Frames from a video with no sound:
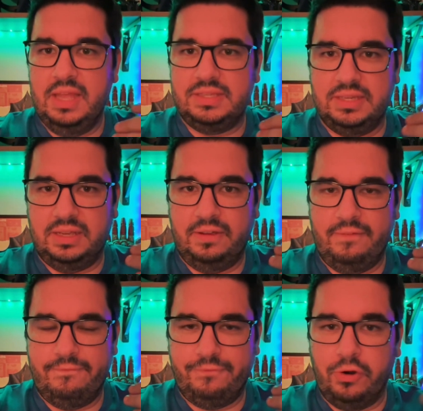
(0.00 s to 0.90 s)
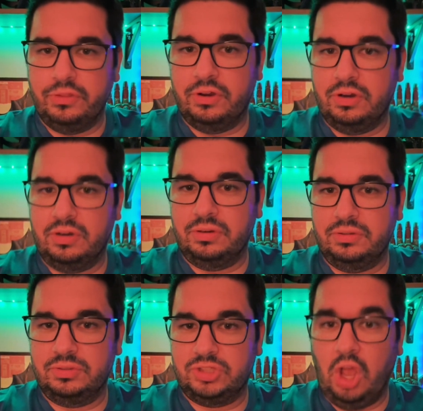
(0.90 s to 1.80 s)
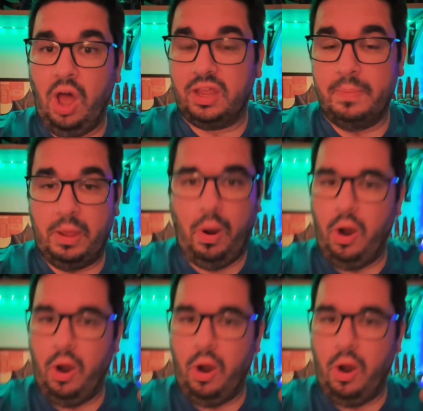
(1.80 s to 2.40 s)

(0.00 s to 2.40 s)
to further talk about